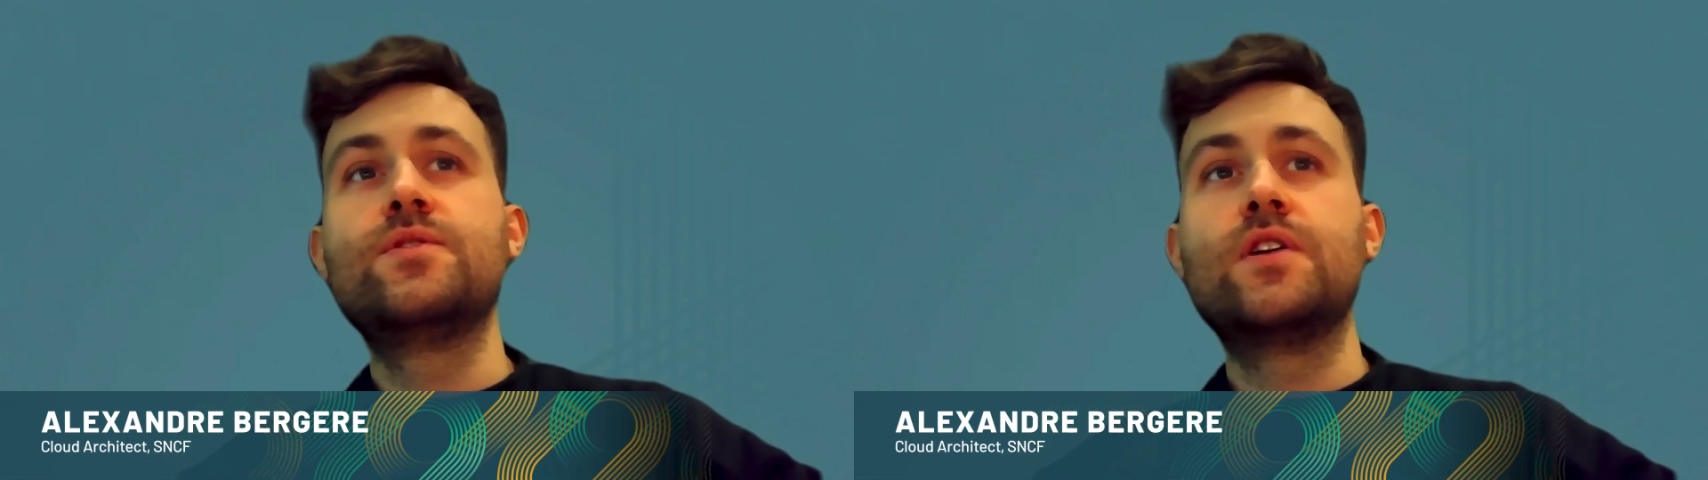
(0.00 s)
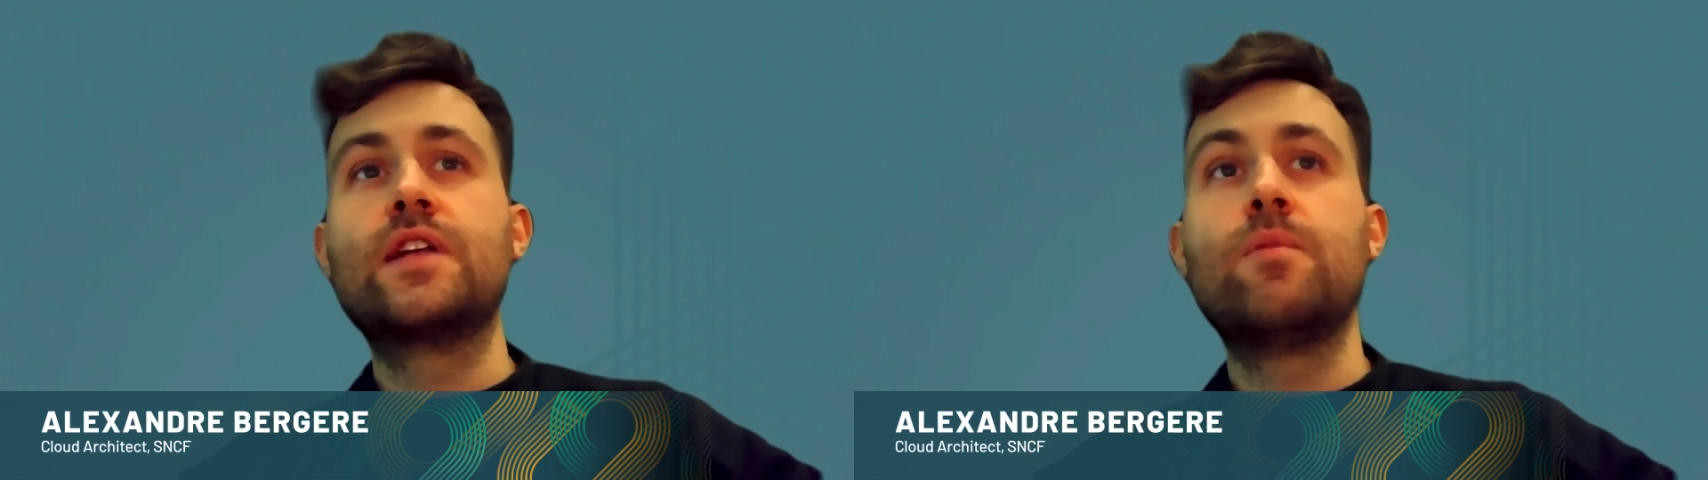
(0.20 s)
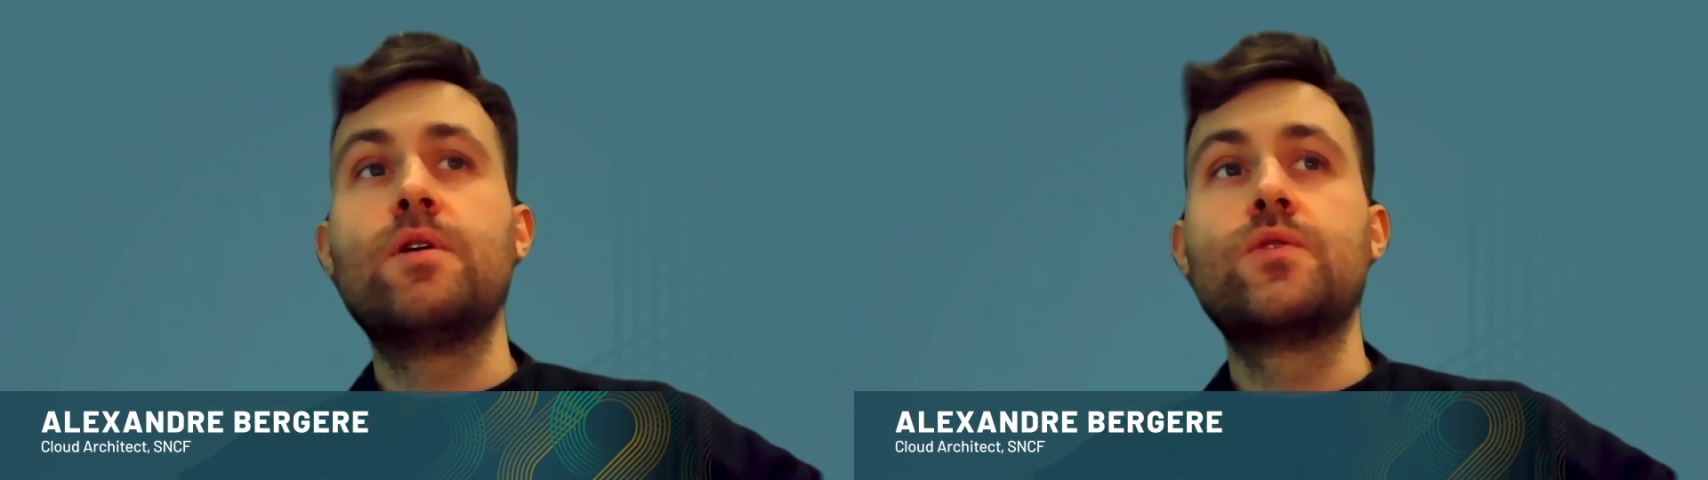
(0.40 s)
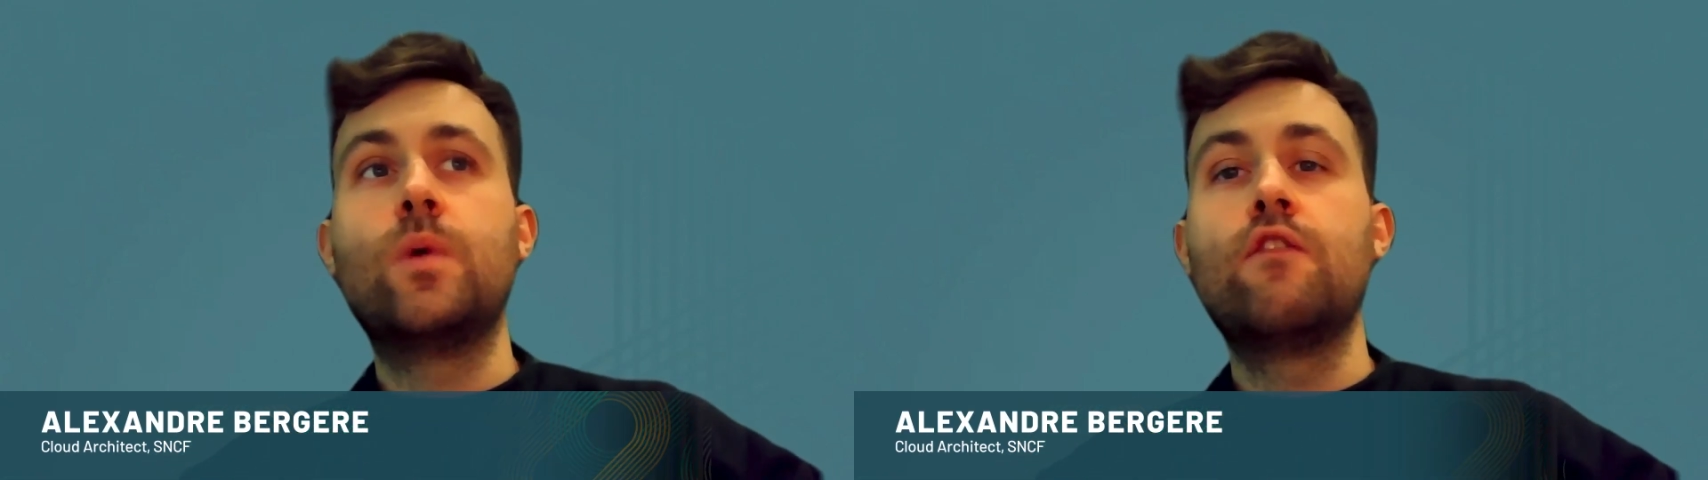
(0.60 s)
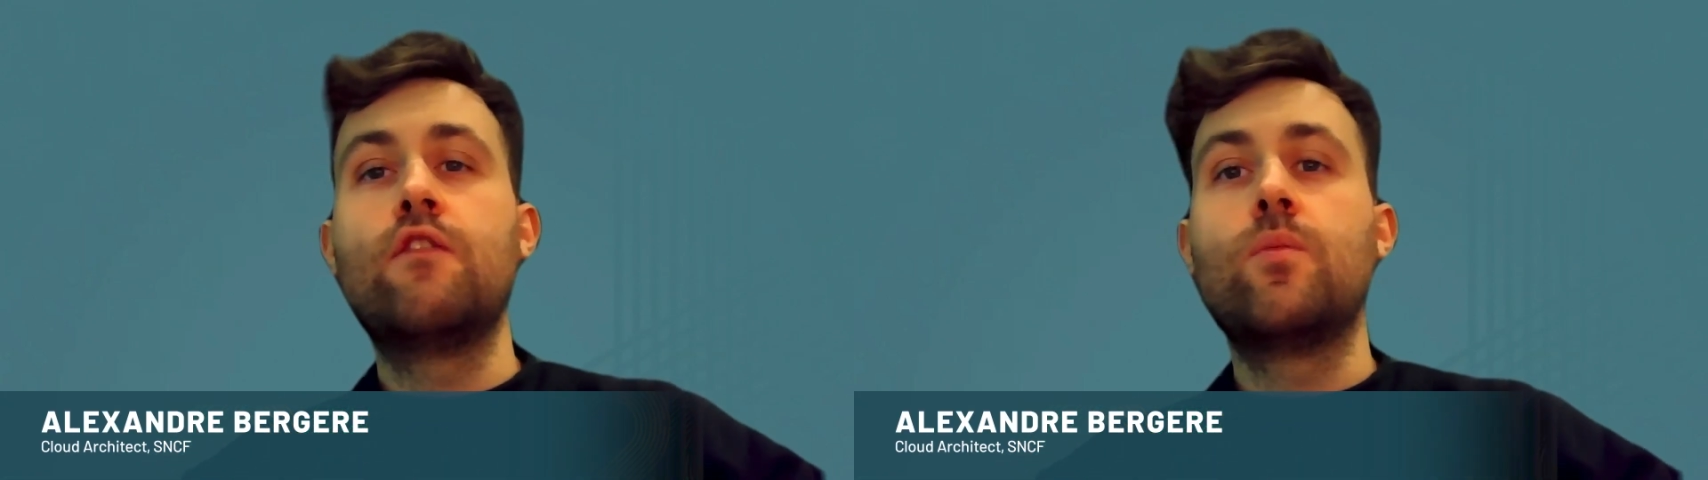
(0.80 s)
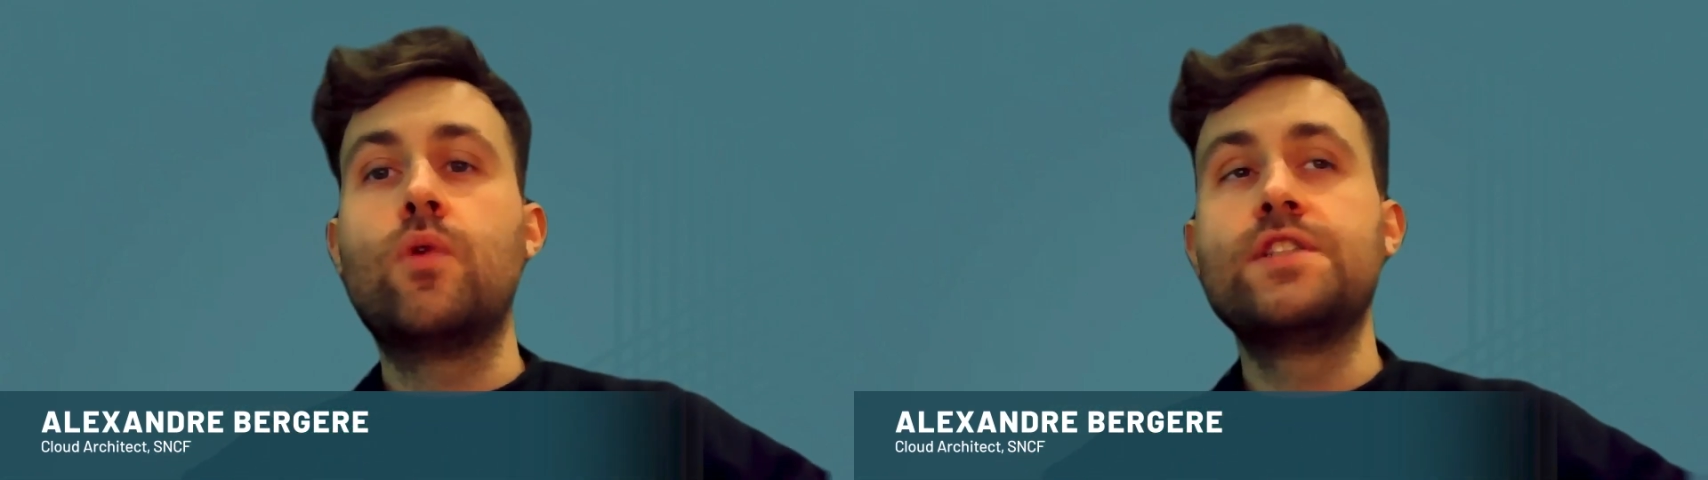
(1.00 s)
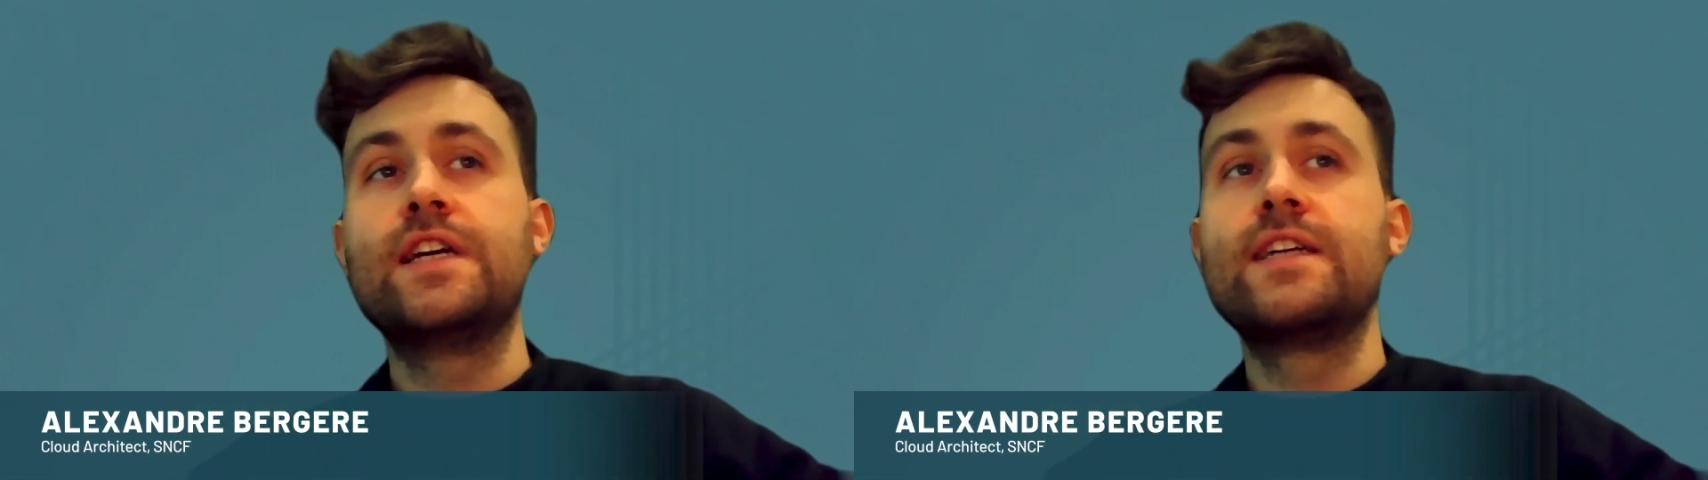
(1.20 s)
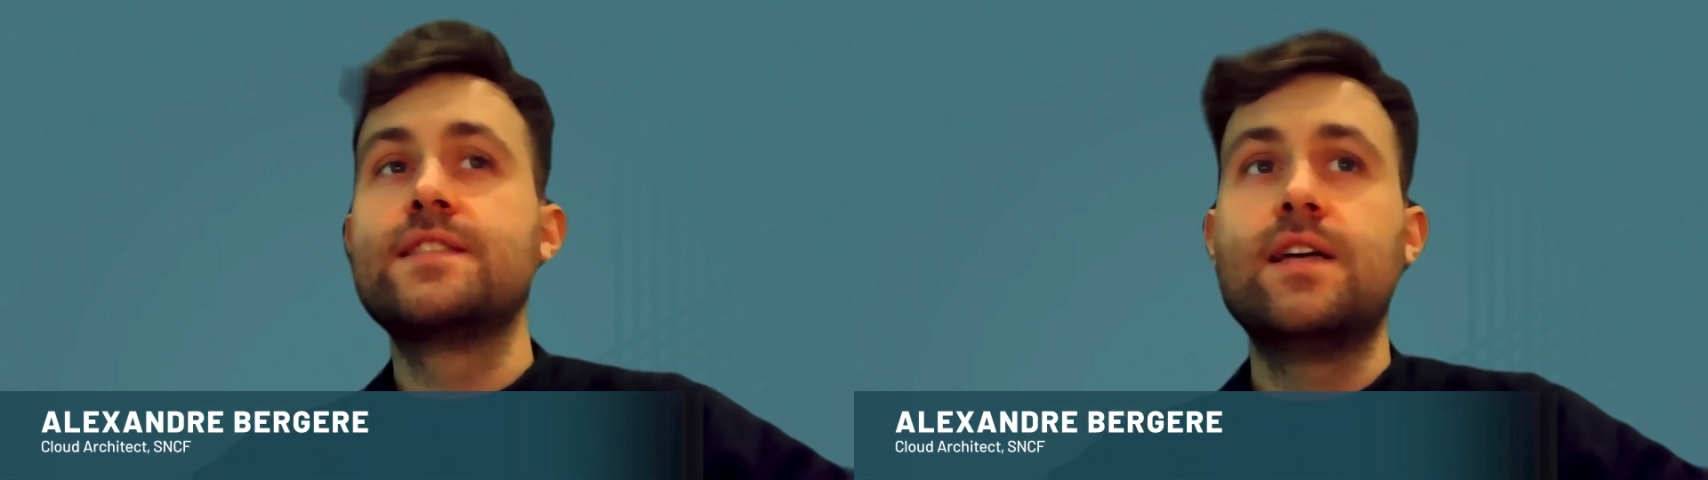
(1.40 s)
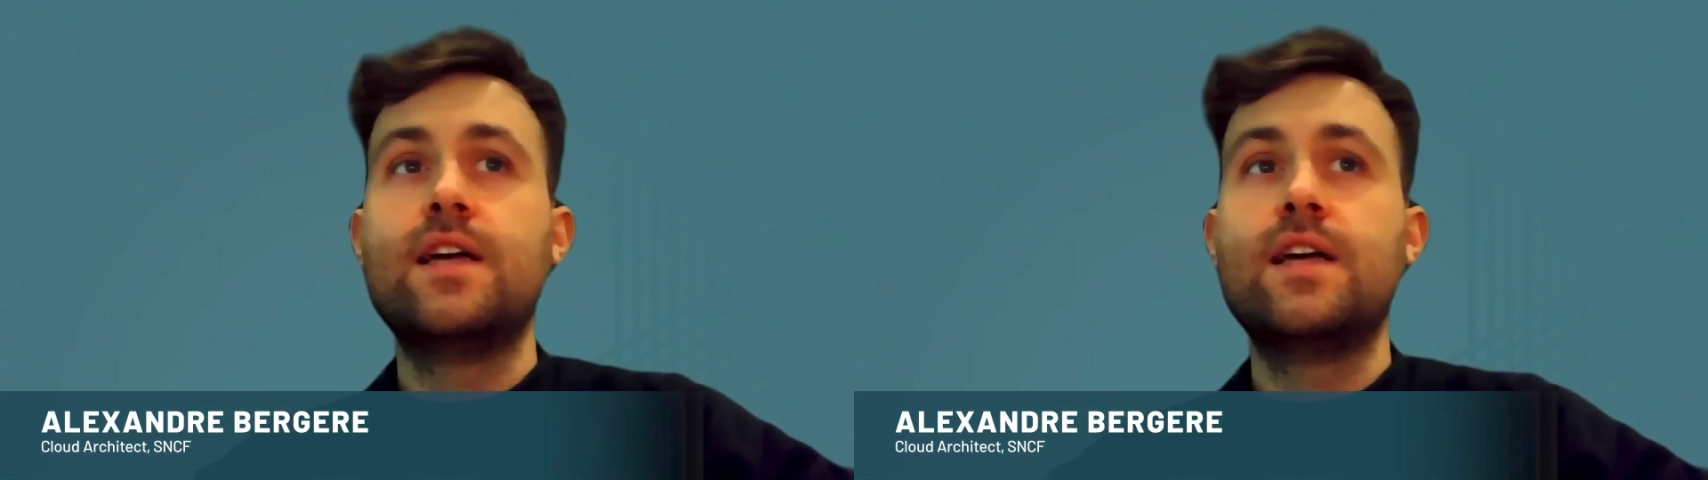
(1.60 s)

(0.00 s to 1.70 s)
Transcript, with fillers: talk about one of our projects